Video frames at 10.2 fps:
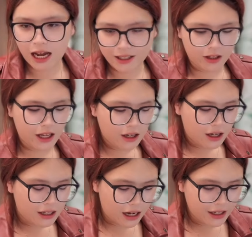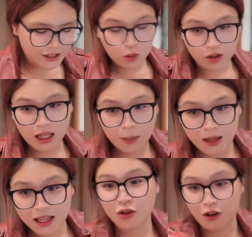the idea, okay? The idea is you want to tip
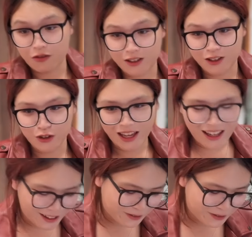it into your favor, okay?